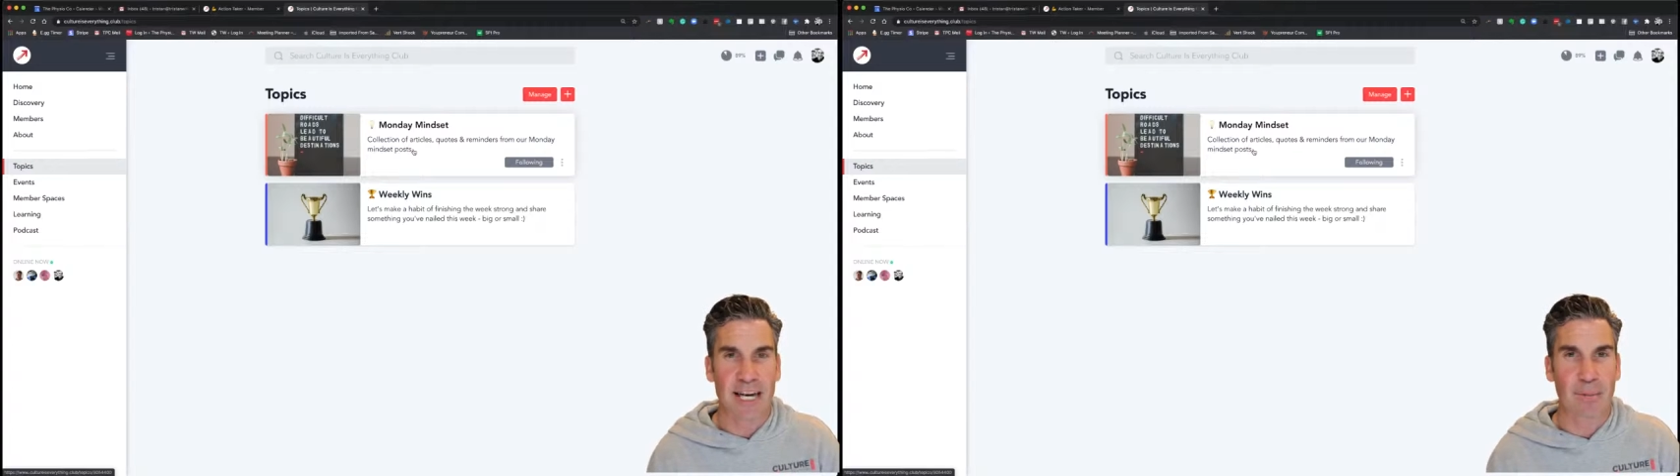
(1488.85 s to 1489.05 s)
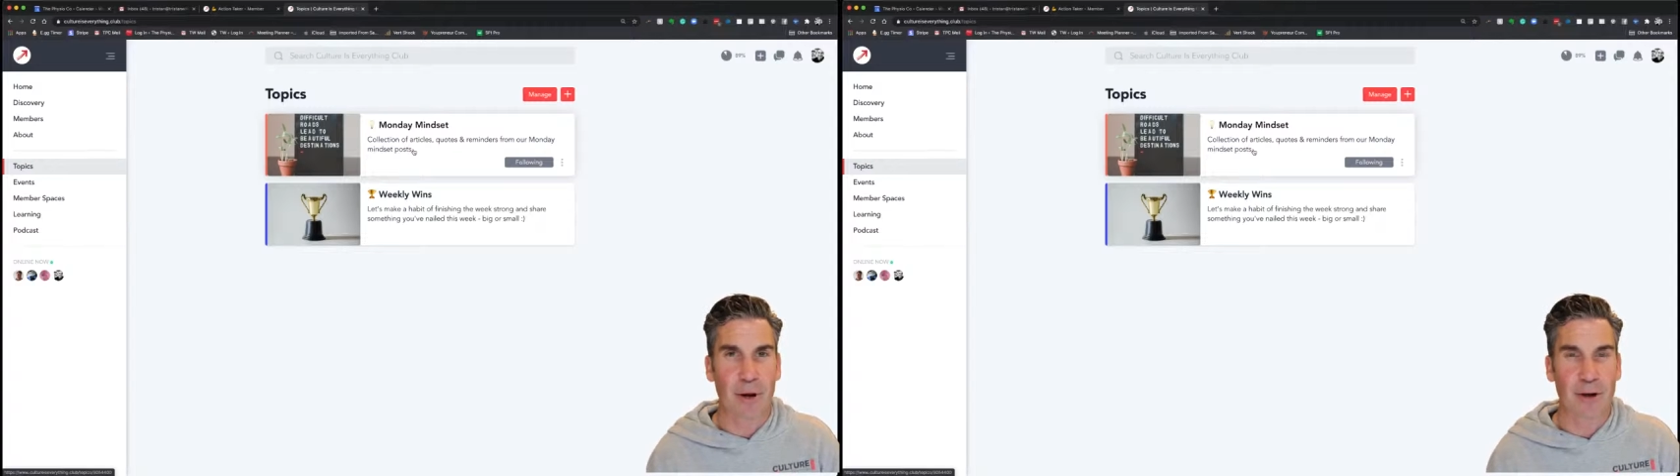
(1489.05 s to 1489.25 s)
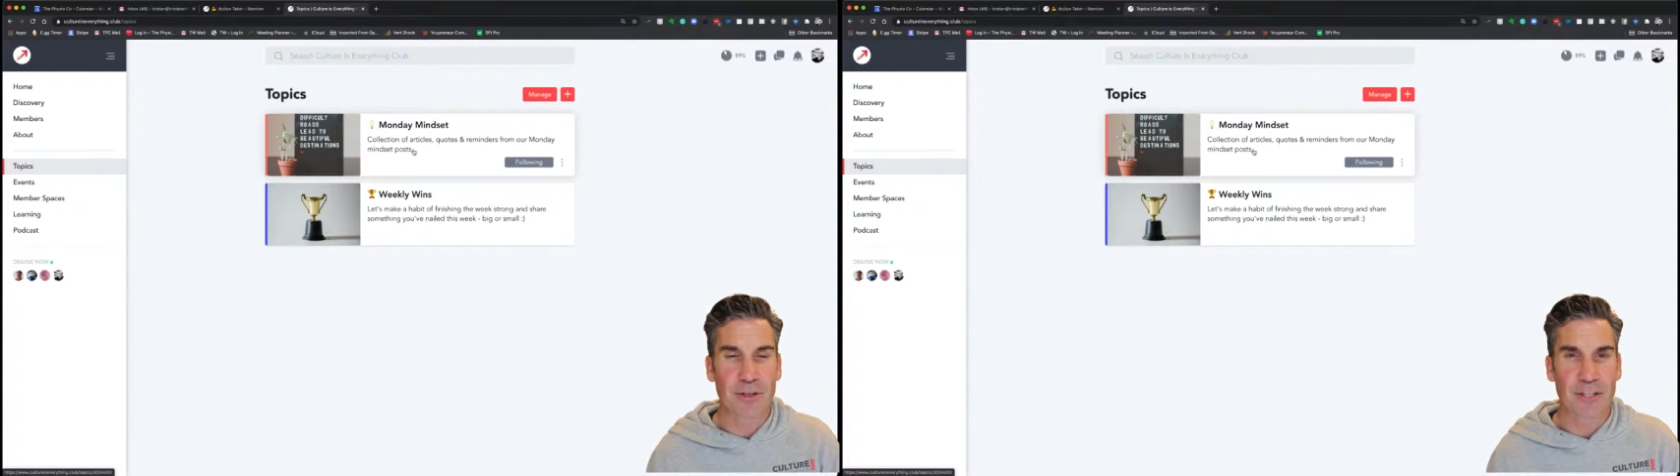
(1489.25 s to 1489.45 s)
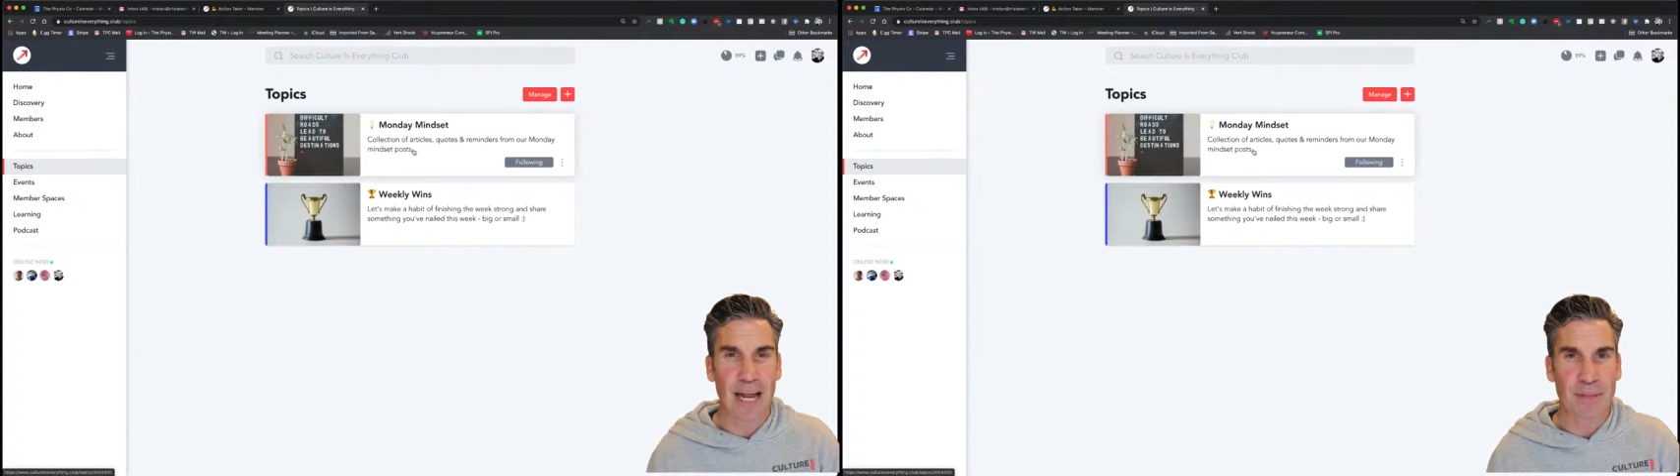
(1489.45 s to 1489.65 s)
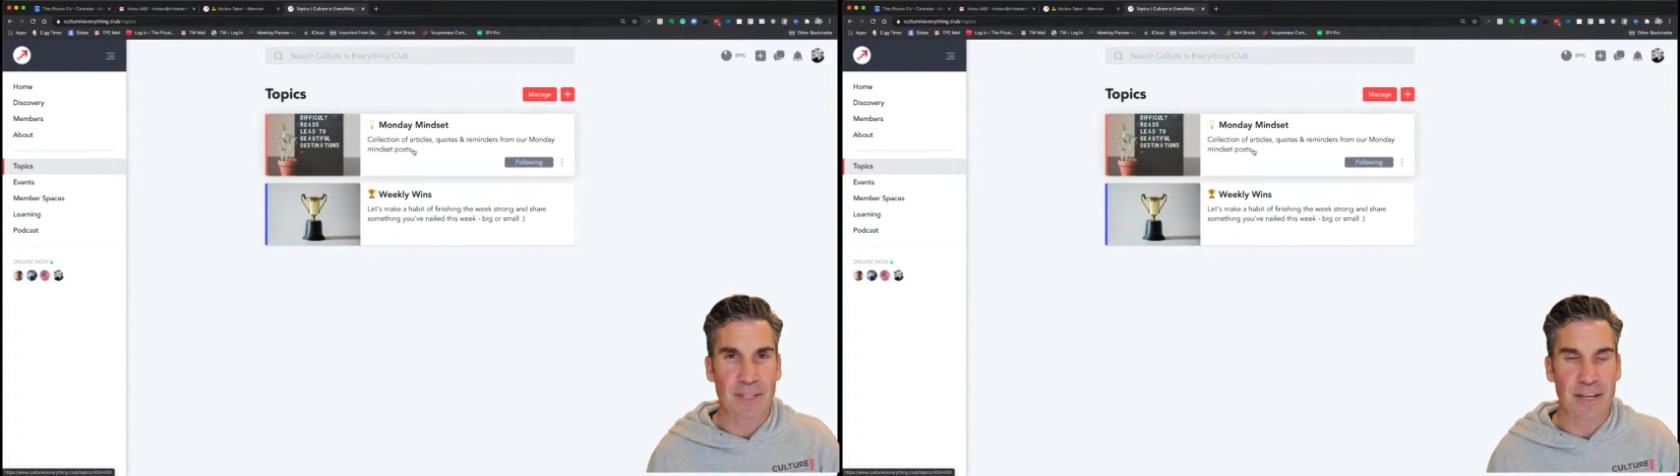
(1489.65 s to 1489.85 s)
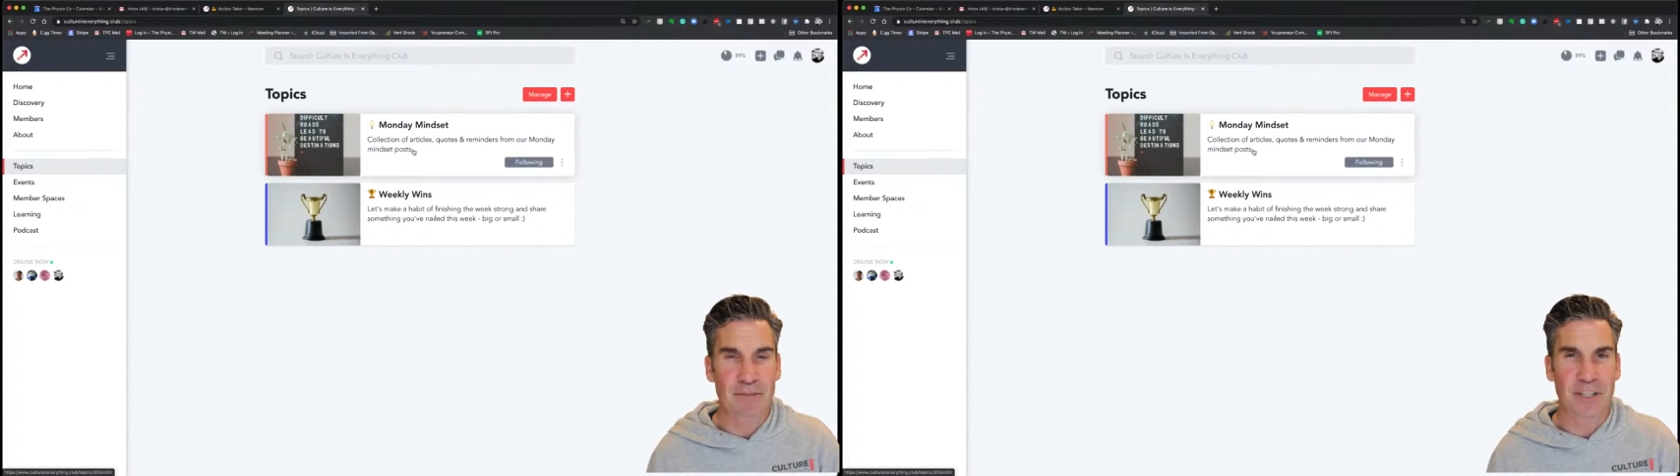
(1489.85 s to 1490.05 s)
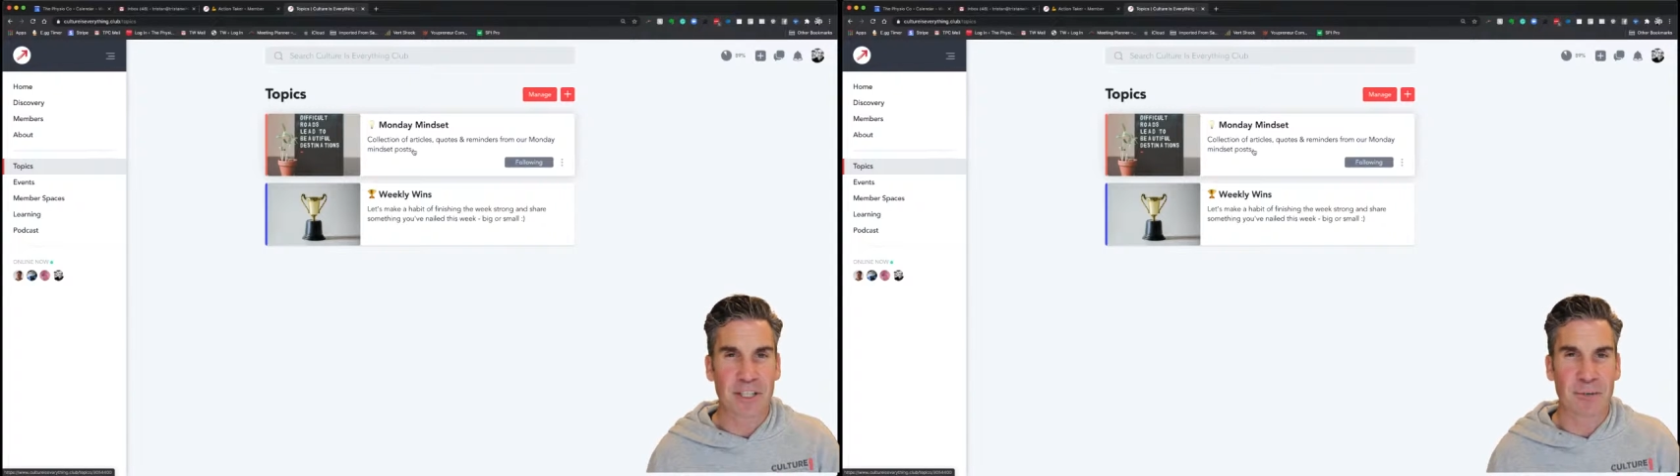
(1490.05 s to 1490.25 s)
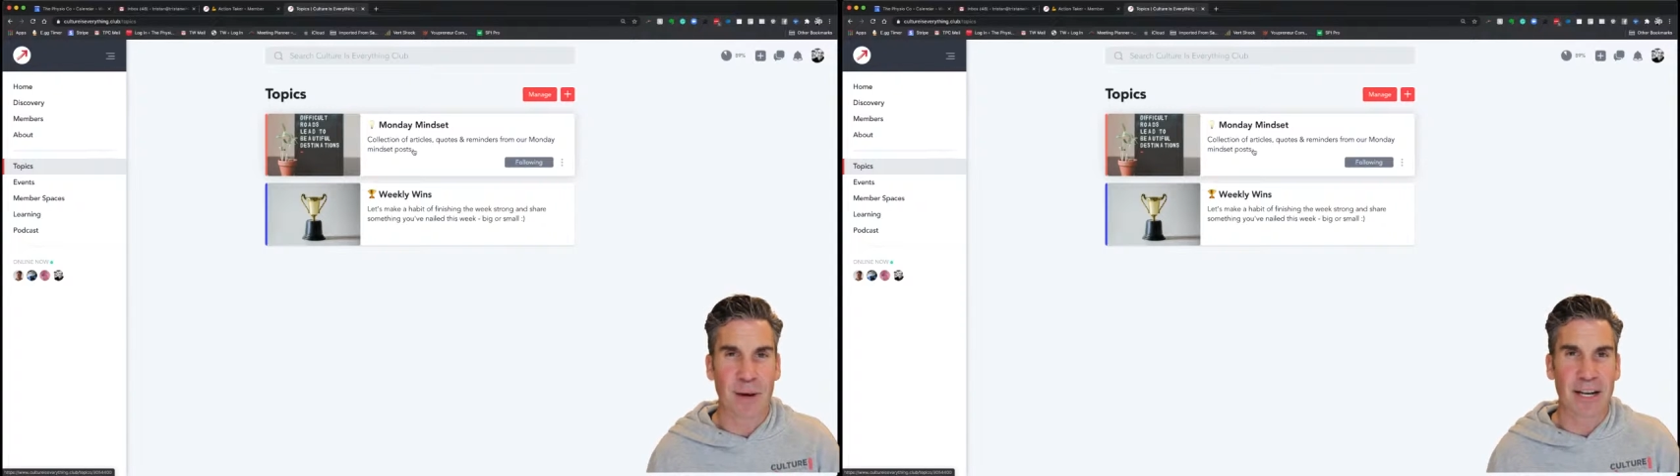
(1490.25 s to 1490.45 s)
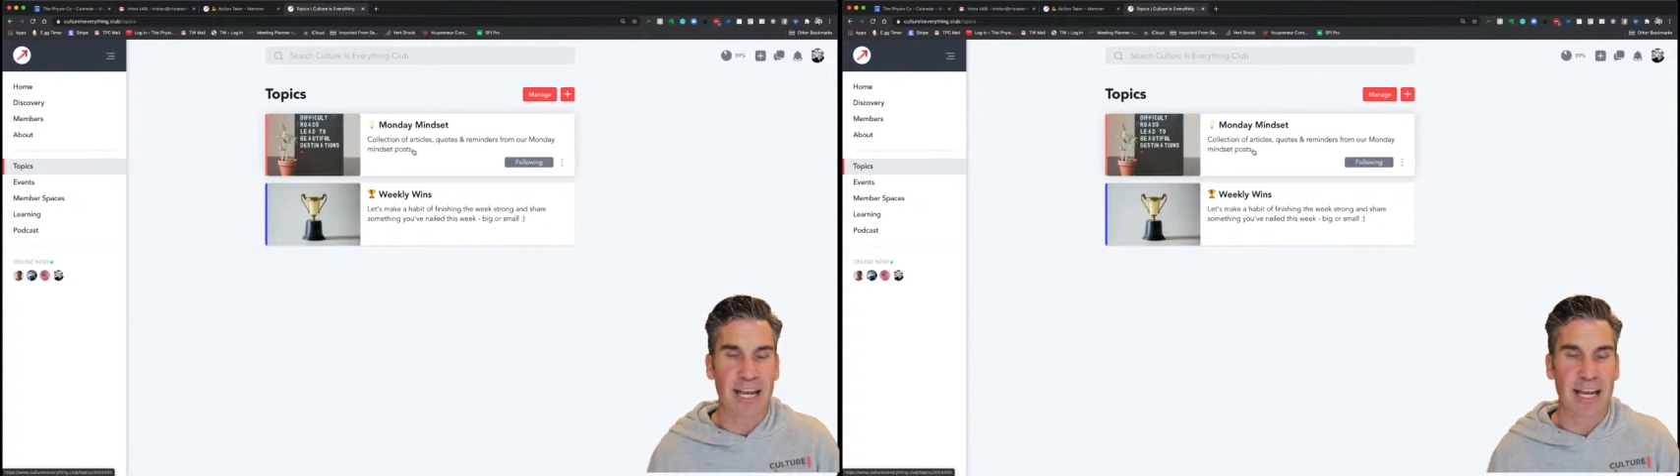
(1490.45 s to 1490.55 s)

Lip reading: post that happens every single Monday.